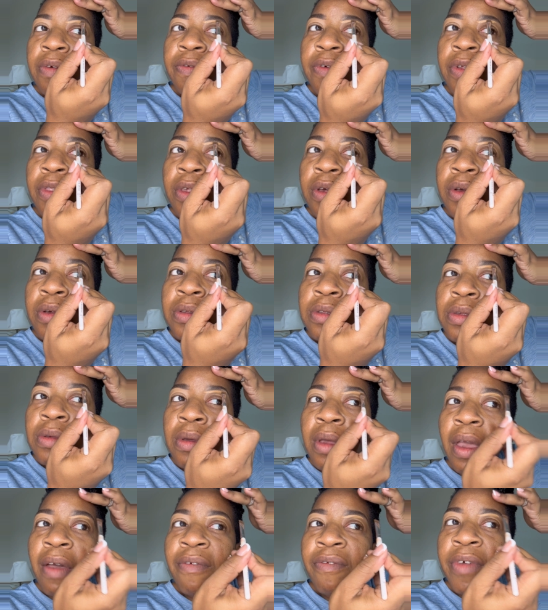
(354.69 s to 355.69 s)
for those who
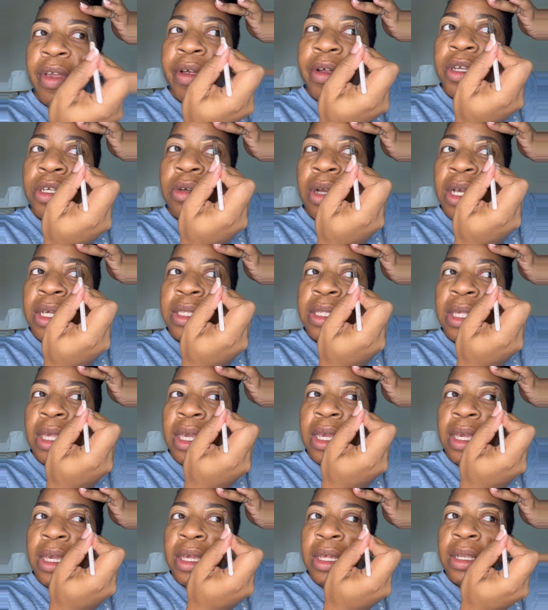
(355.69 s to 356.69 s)
have very dry
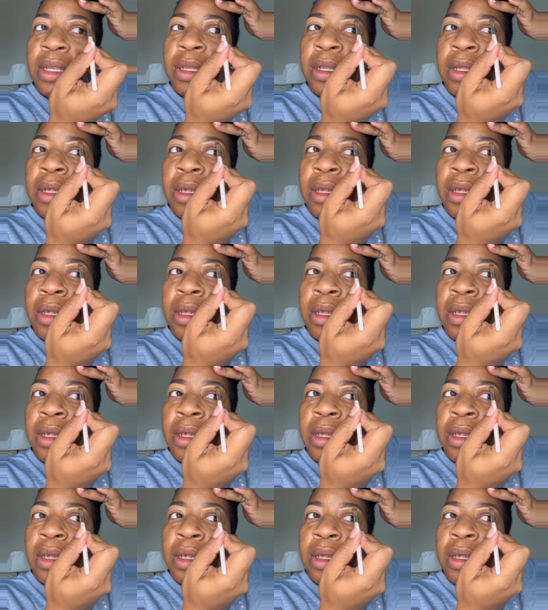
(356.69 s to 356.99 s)
skin,